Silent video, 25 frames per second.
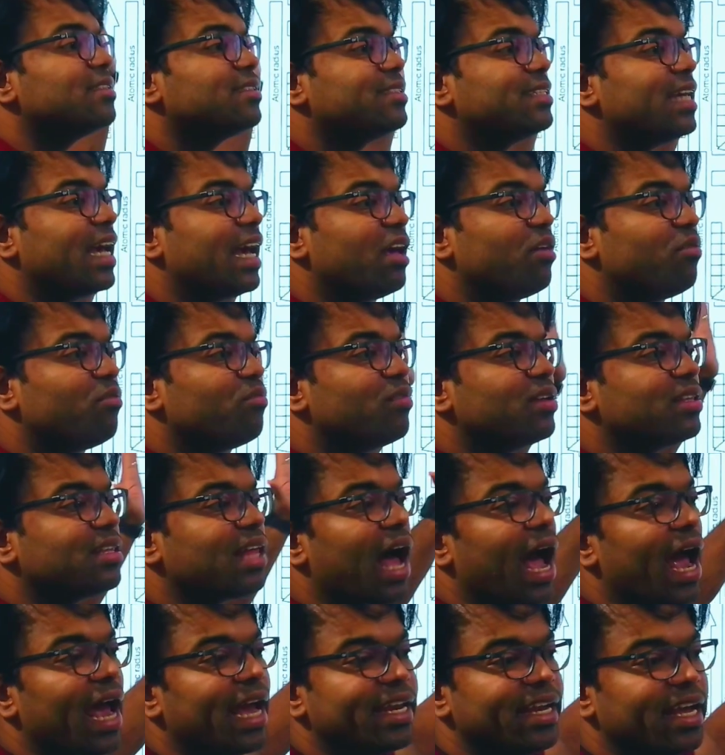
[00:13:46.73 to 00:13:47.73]
Same with
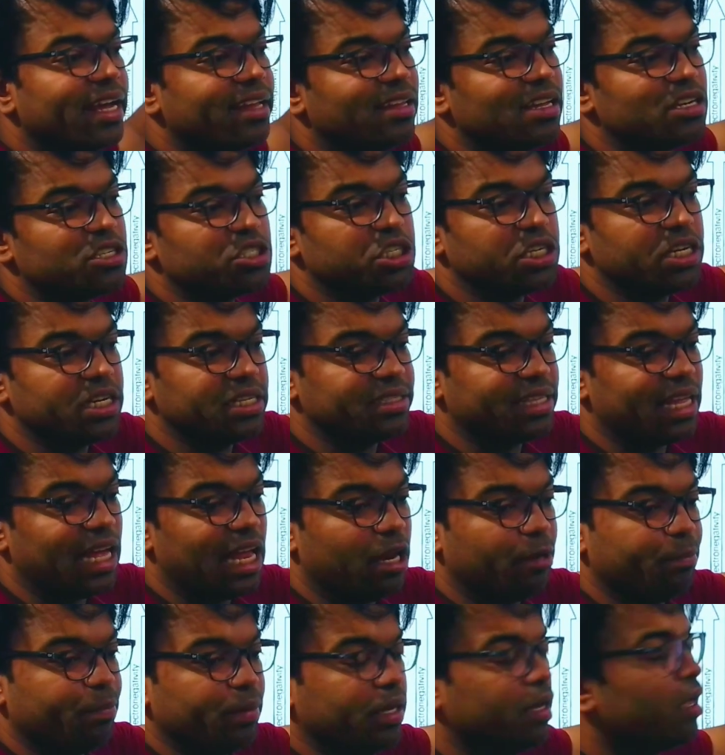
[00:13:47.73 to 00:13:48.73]
ionization
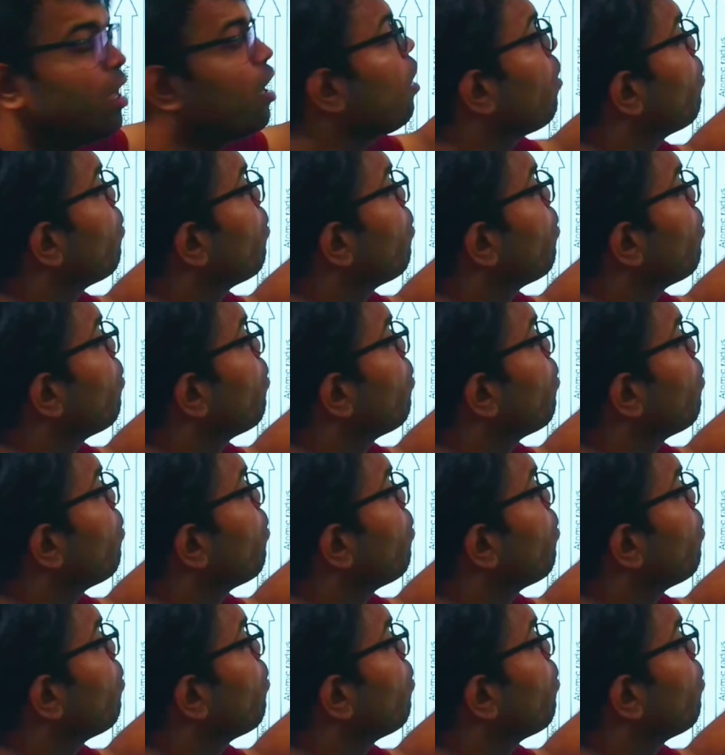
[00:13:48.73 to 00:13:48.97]
enthalpy.